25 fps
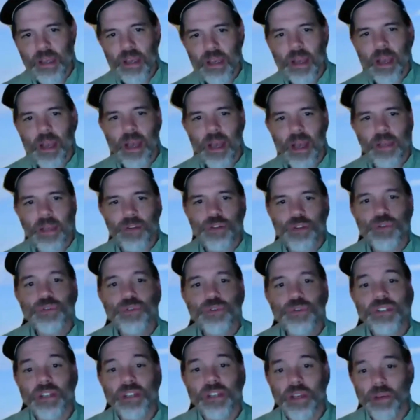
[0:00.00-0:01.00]
and
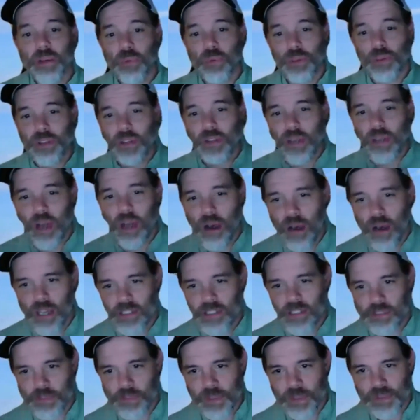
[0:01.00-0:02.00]
using it within
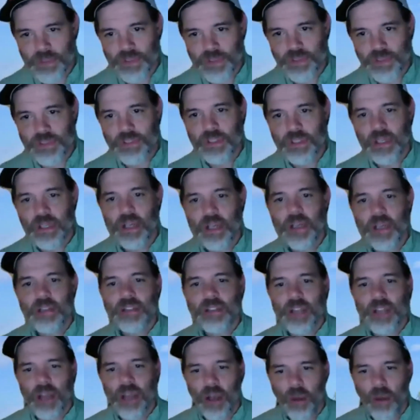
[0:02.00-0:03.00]
hospitals
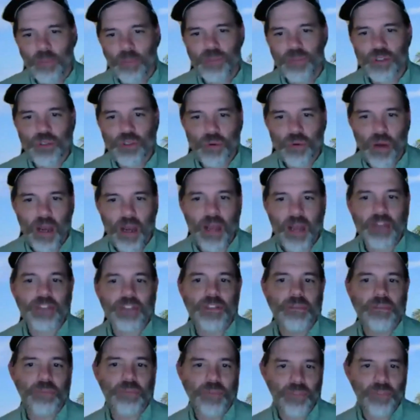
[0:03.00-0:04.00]
to help try
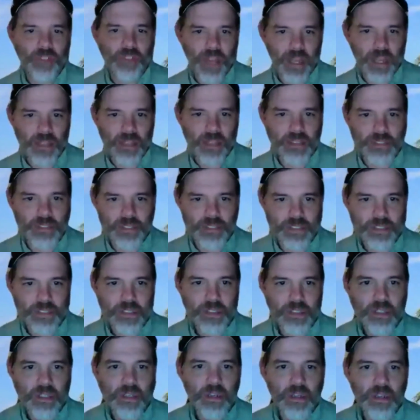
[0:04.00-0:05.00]
to prevent
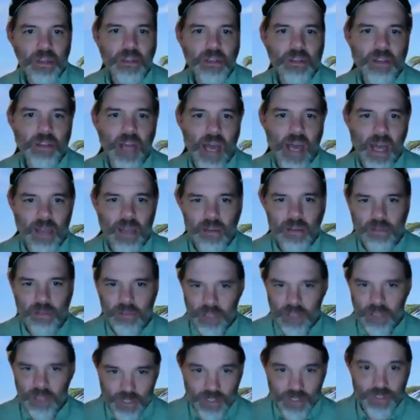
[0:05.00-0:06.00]
that
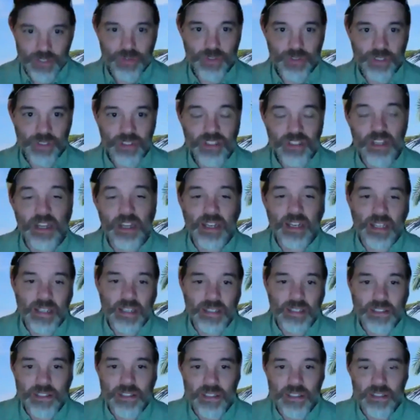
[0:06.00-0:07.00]
initial inciting
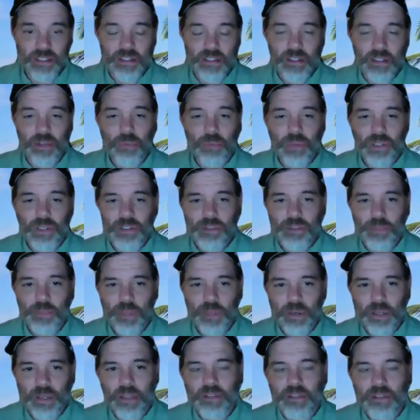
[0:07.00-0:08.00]
incident that we
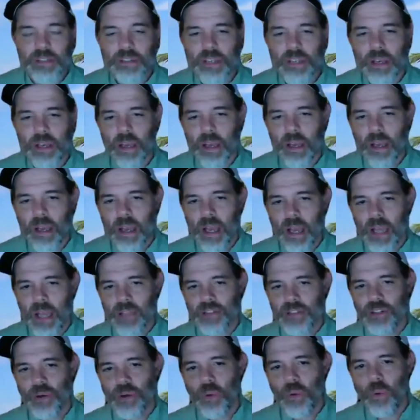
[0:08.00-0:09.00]
experienced. And
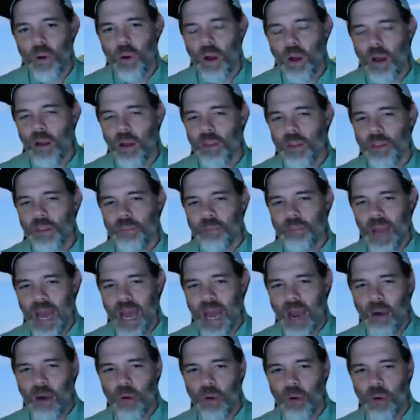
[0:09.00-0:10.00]
so the
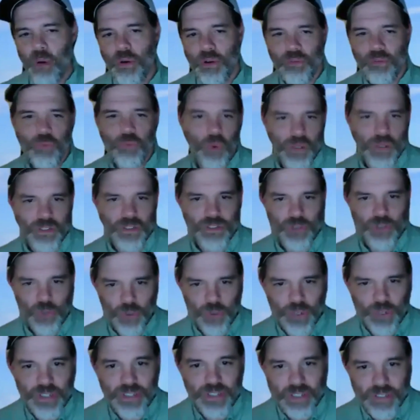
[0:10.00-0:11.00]
power of what
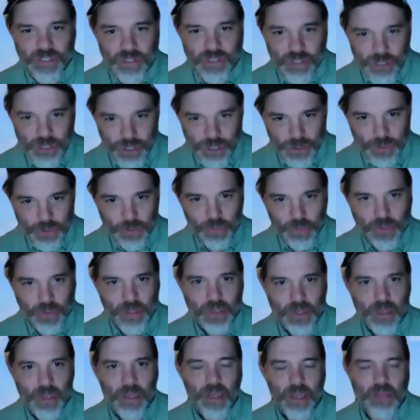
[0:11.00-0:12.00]
stories can do,
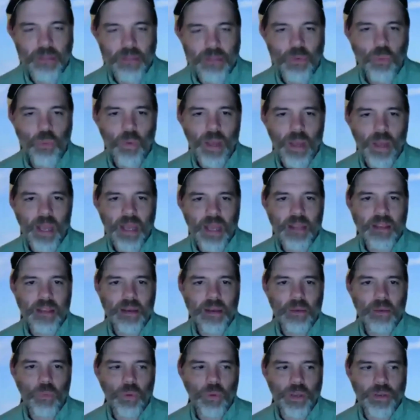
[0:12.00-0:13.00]
and the way
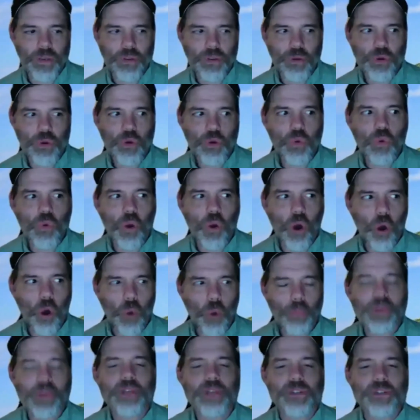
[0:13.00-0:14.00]
that when you
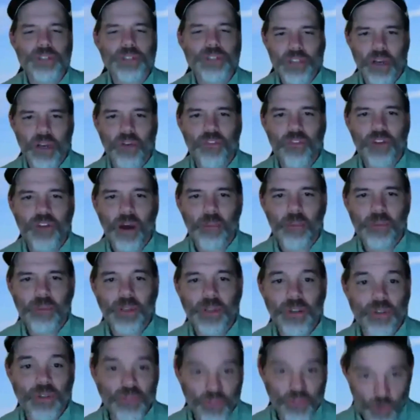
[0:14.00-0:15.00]
open yourself up and
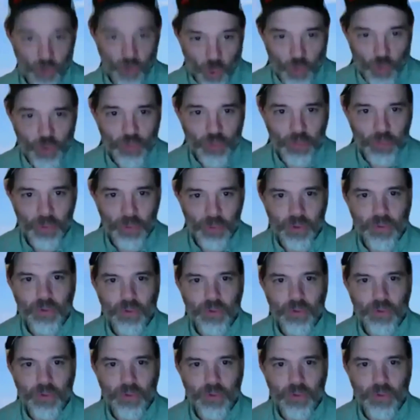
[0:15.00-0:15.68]
you're vulnerable,